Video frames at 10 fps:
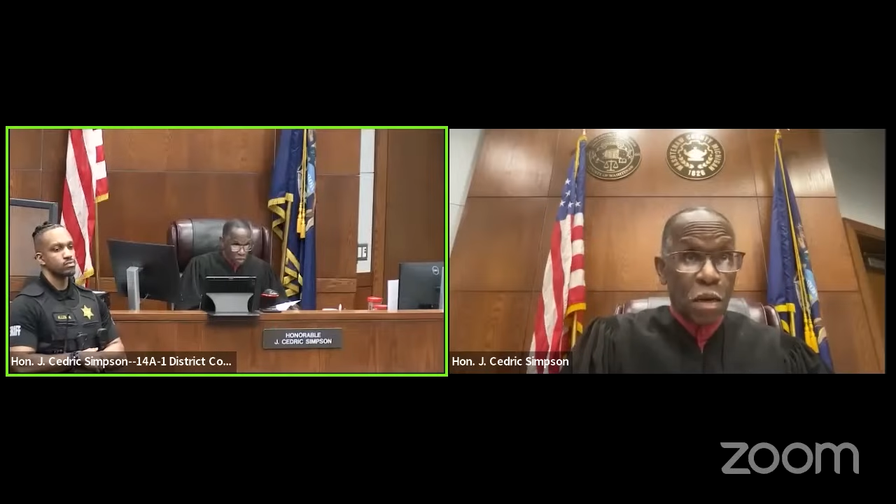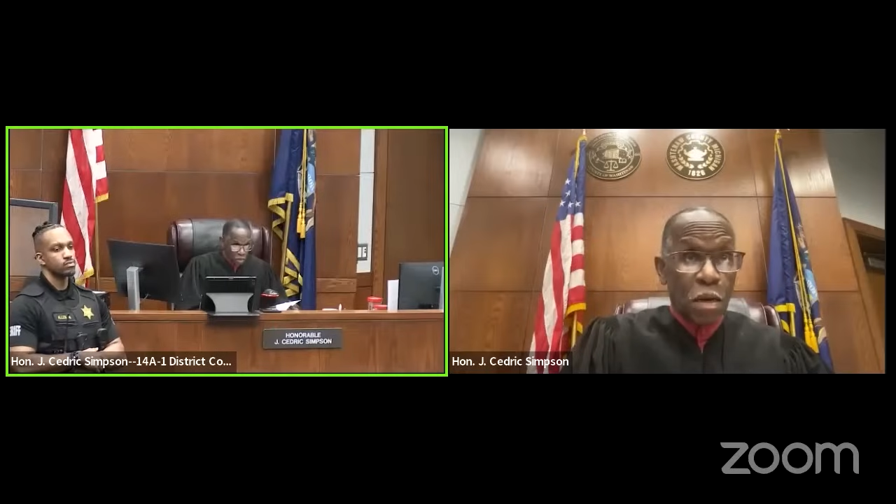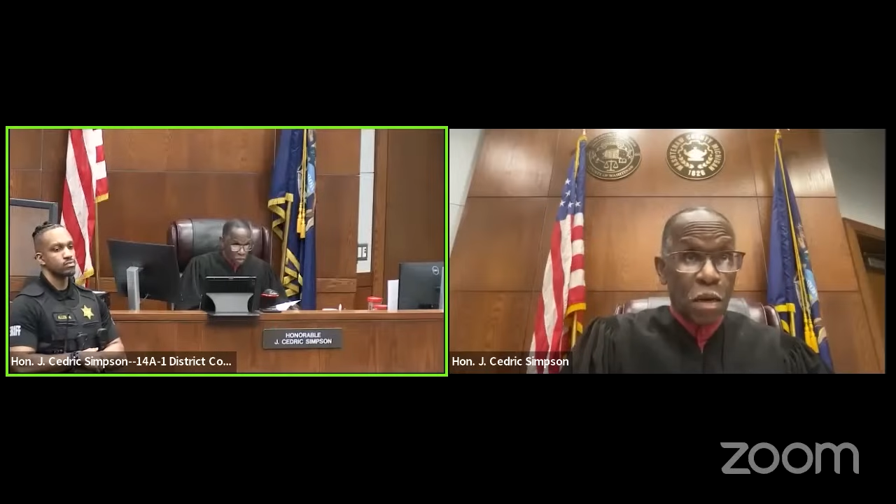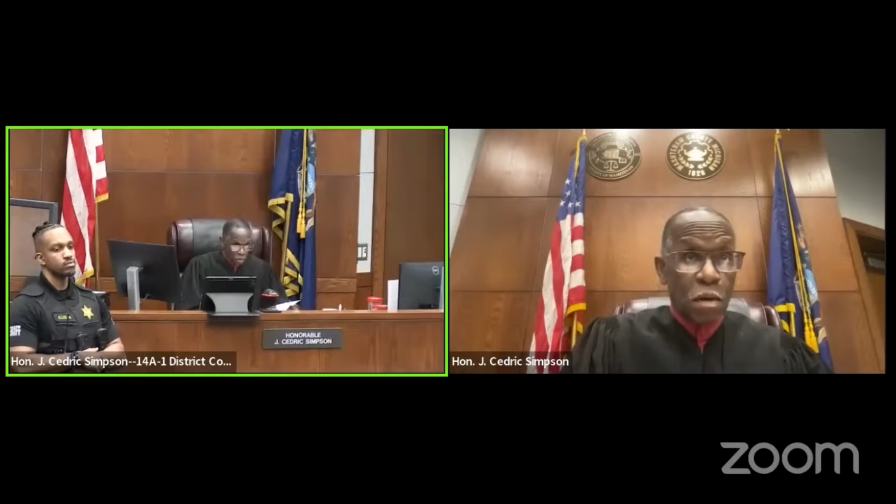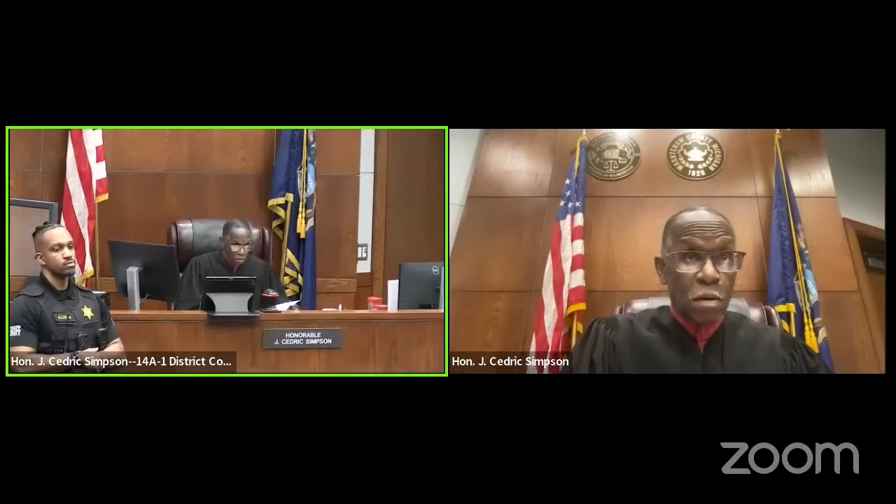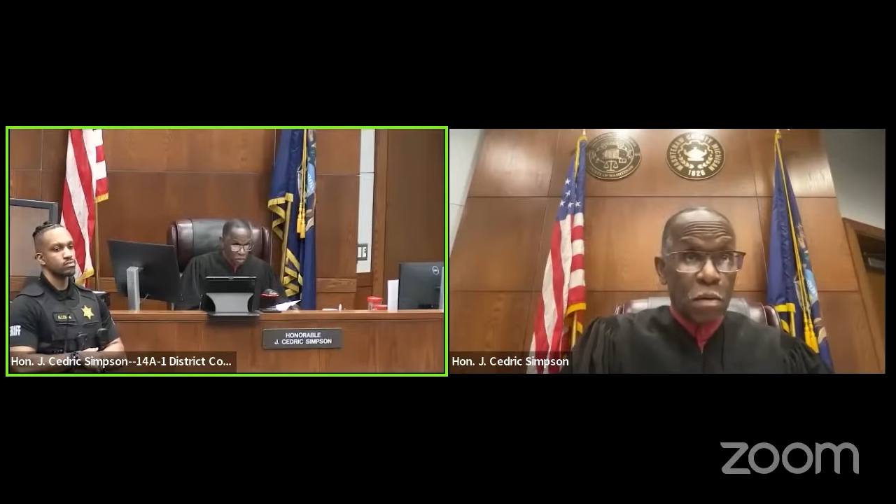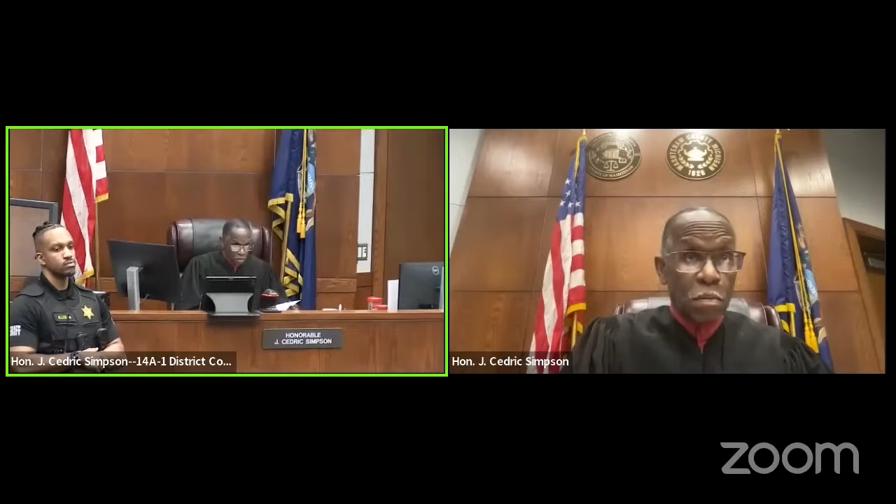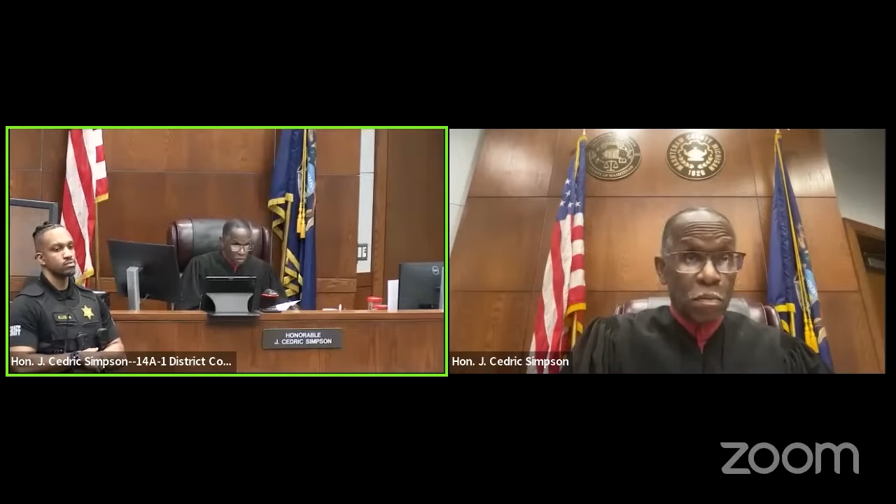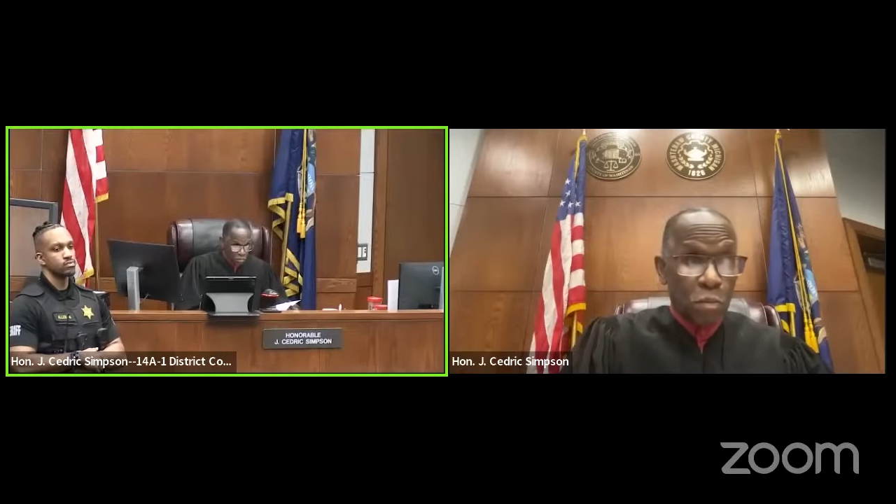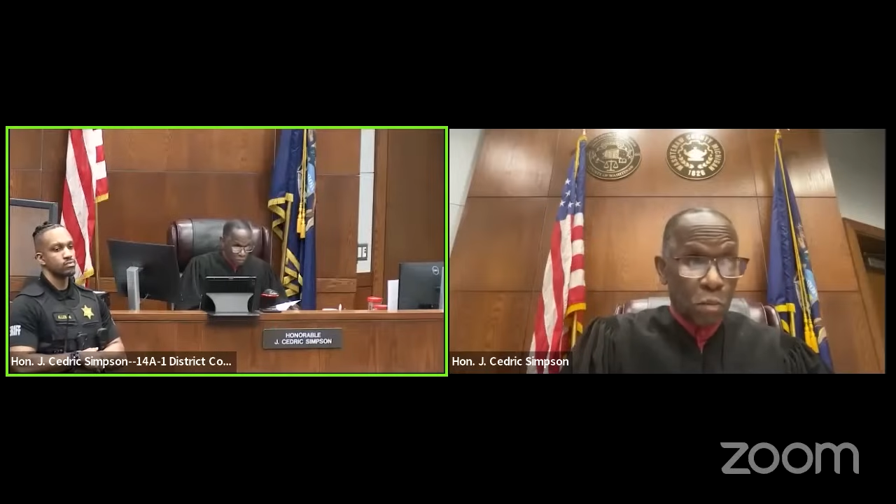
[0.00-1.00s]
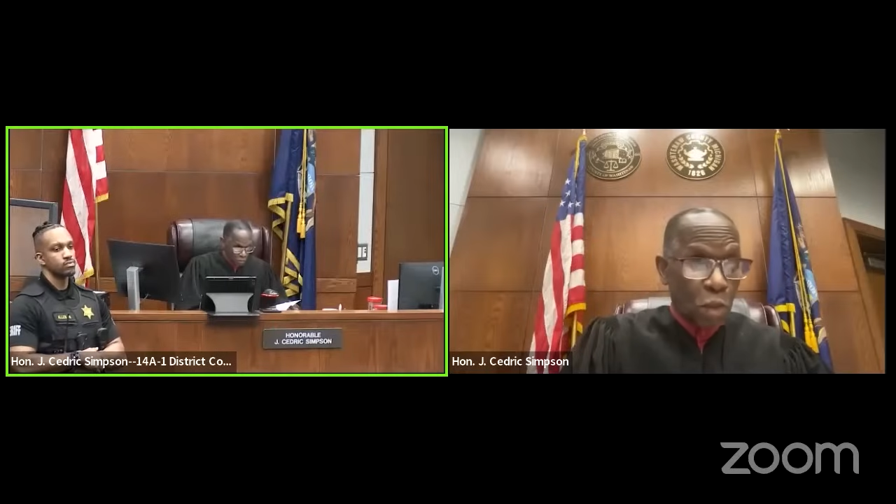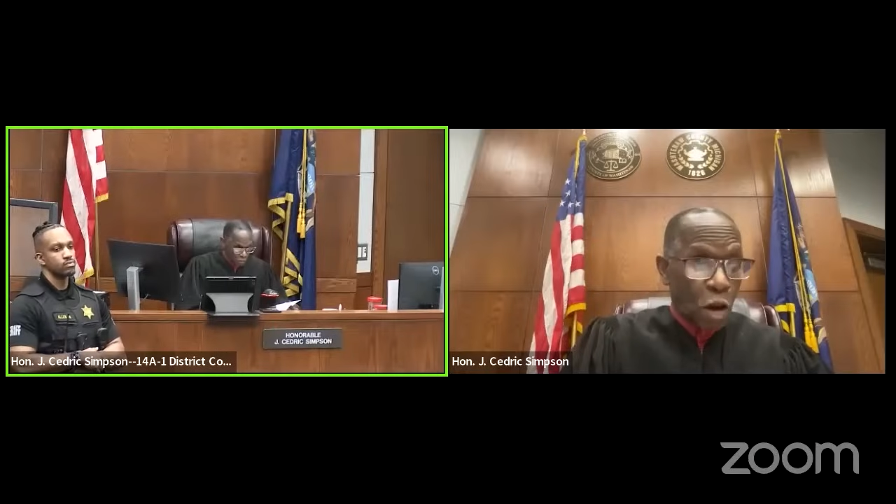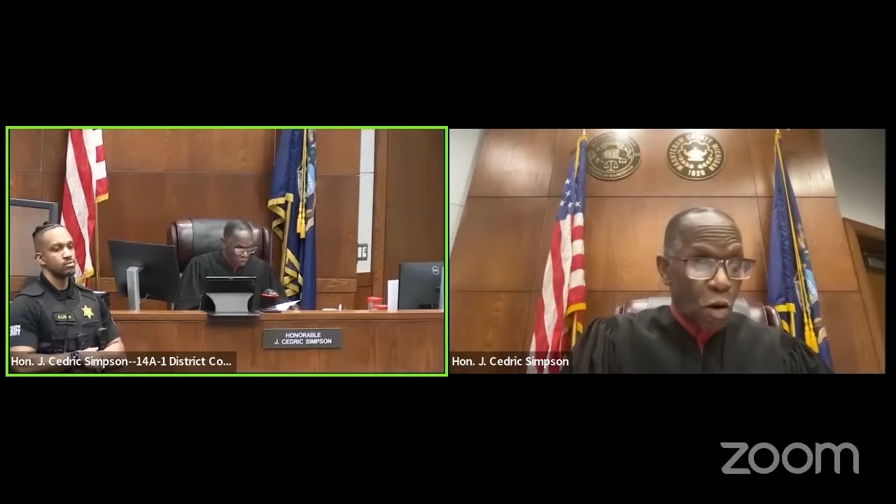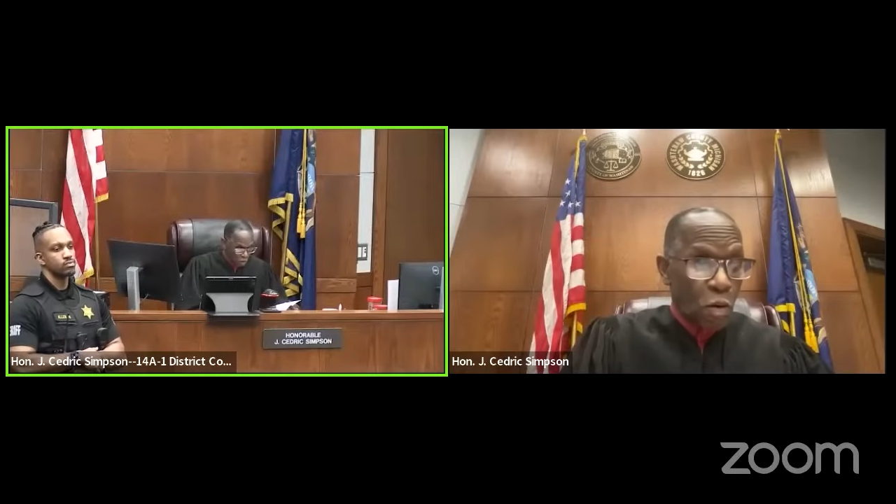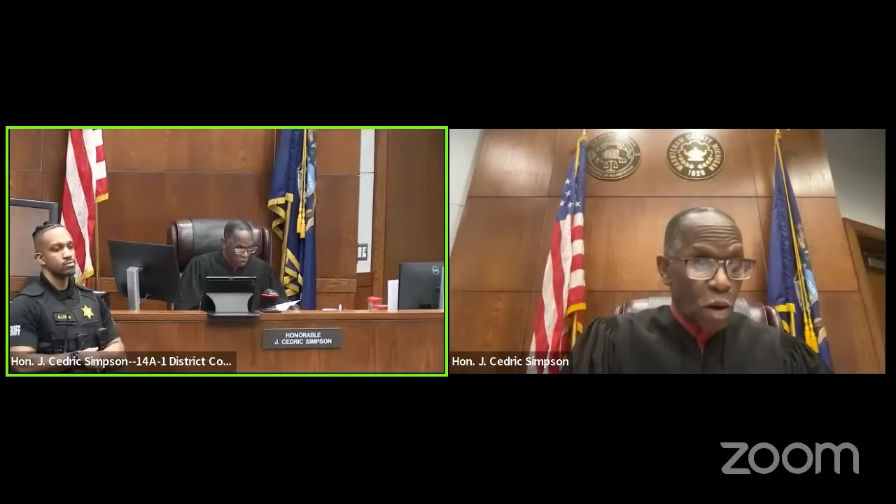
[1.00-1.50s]
that?
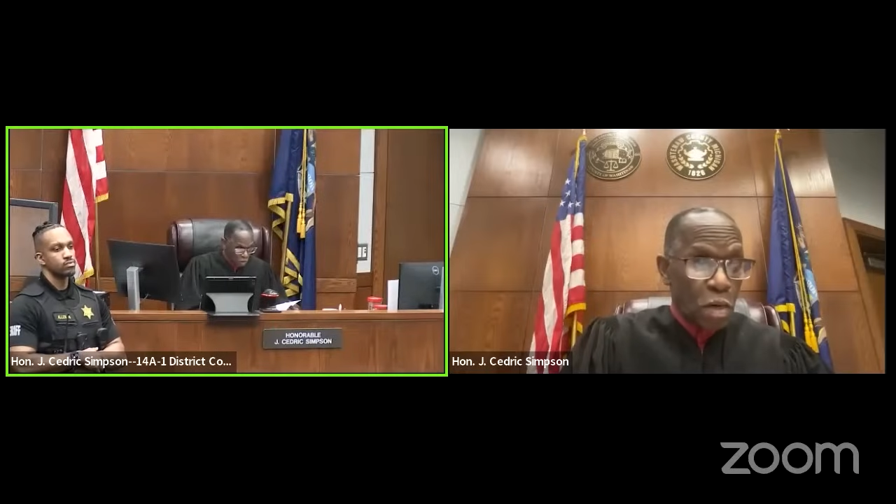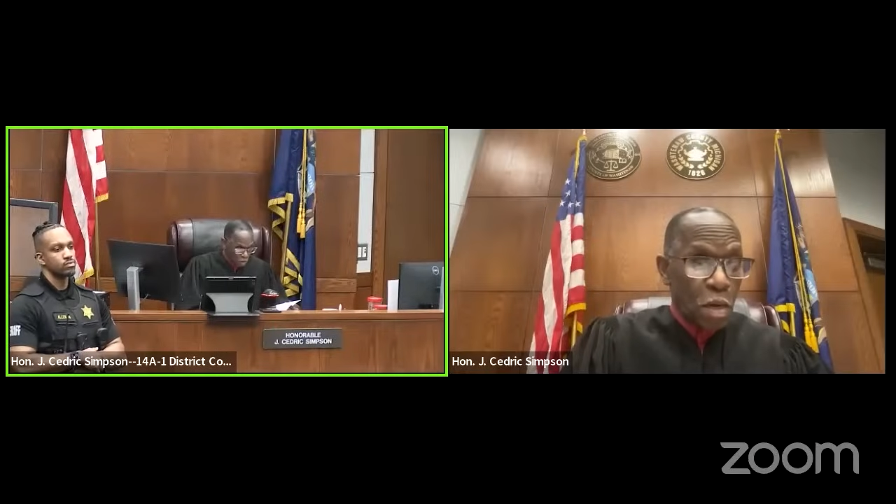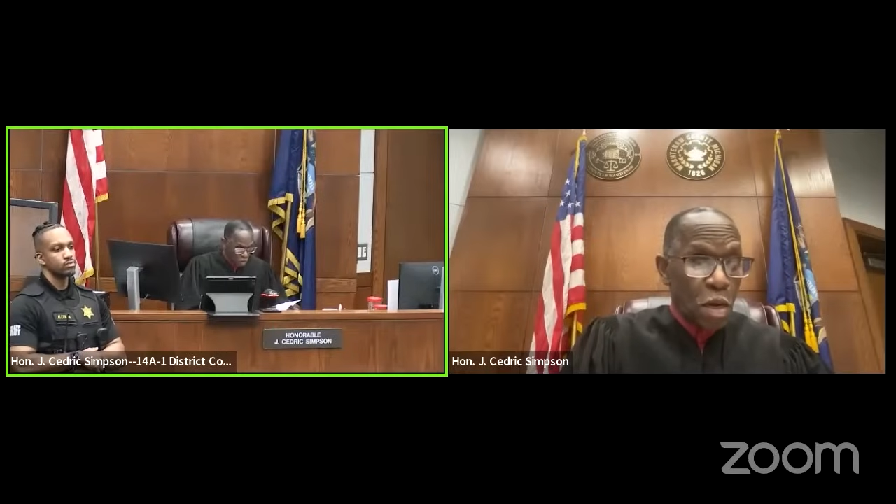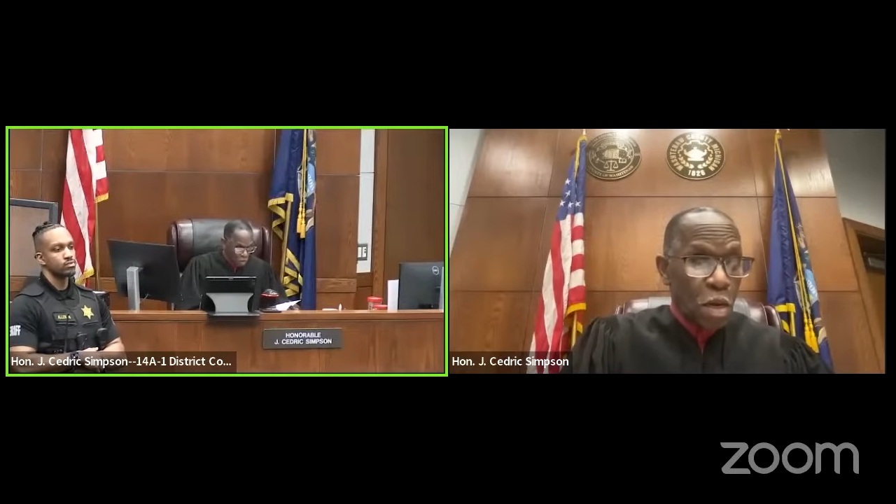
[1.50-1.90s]
All right.